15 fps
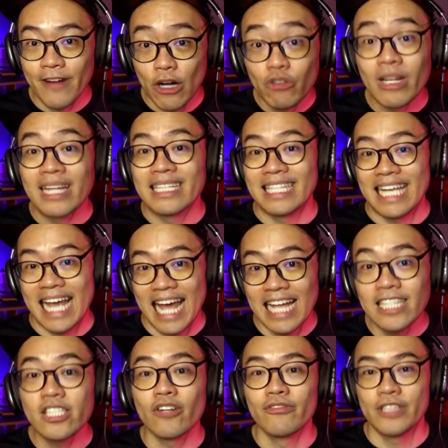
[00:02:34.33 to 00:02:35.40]
are found at the
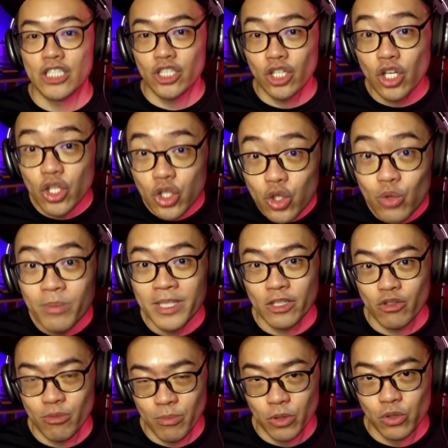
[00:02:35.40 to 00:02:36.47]
ends of each
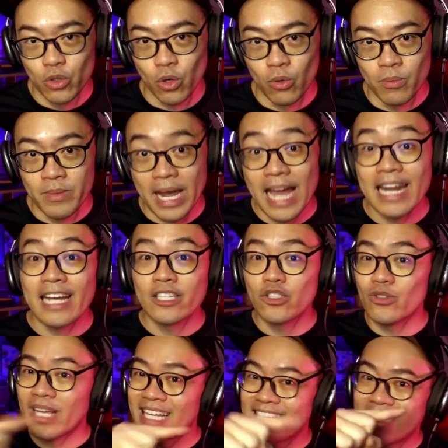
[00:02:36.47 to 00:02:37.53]
human chromosome, and
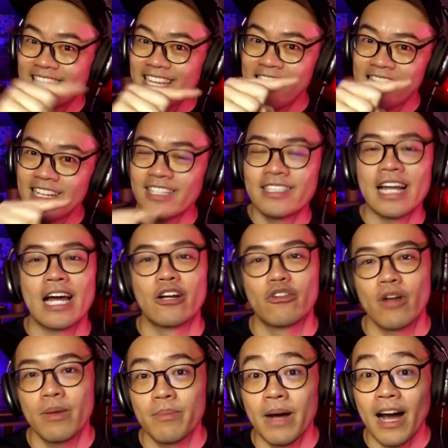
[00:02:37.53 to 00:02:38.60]
as you can see in this
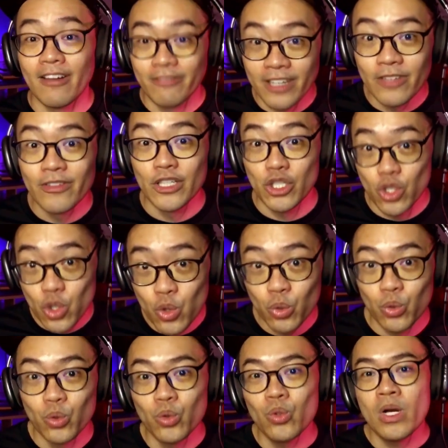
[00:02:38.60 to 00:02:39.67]
diagram I've given
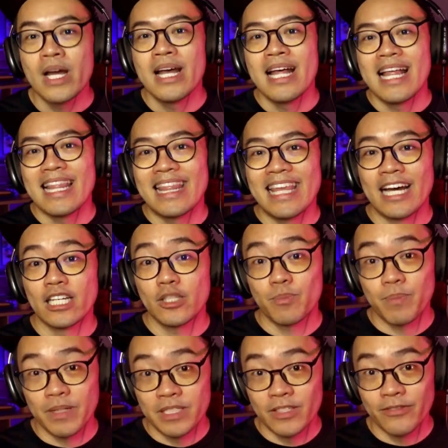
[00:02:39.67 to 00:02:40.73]
you, they are
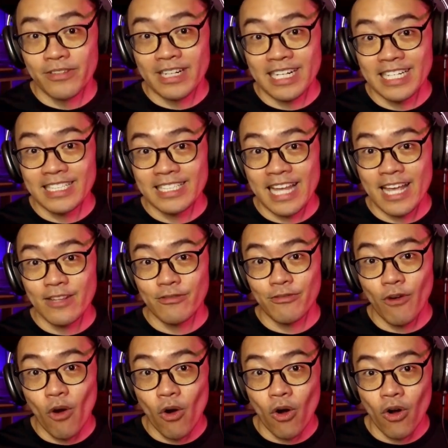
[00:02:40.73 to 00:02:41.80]
specifically stained
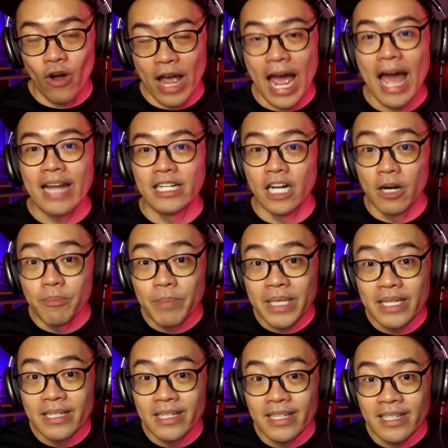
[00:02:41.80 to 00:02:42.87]
for and
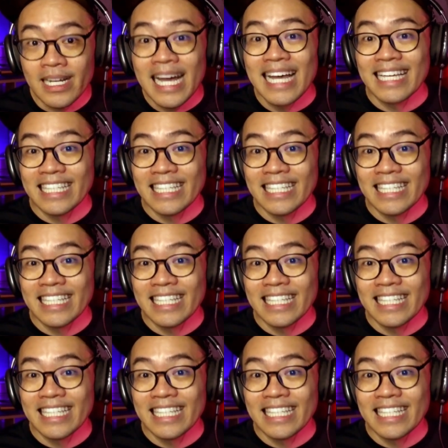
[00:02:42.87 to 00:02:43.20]
appear